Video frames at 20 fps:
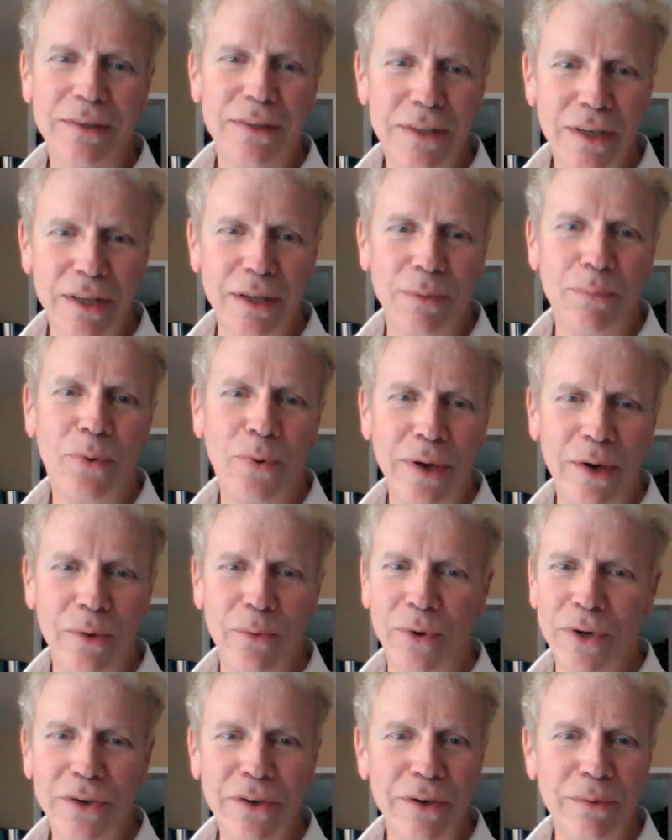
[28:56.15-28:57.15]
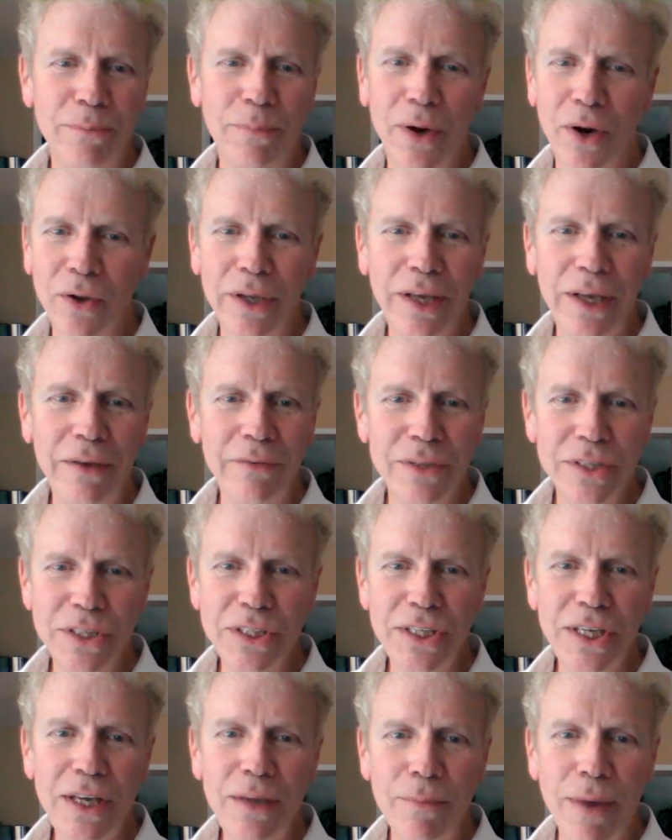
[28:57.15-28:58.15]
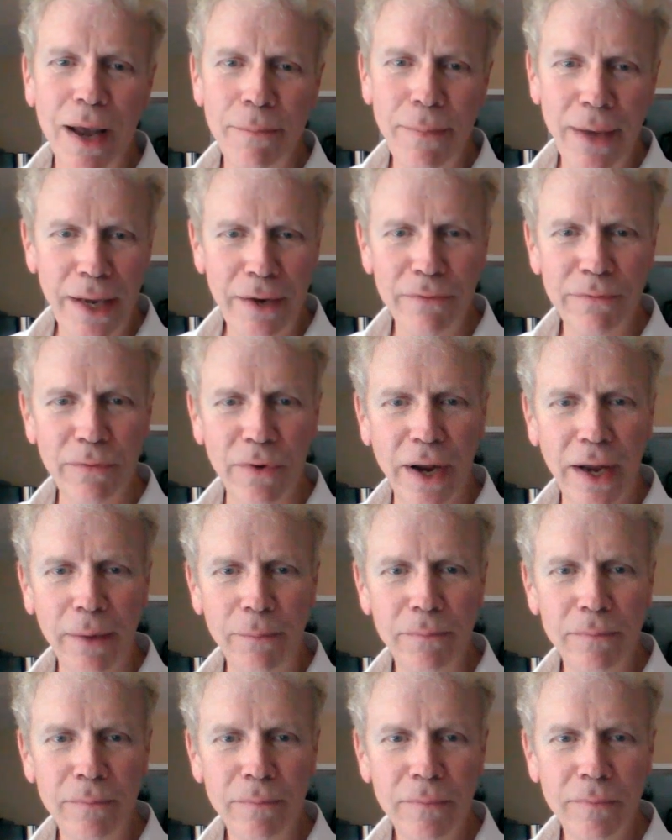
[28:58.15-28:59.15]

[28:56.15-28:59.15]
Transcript: to the point where you can barely even see my main frame.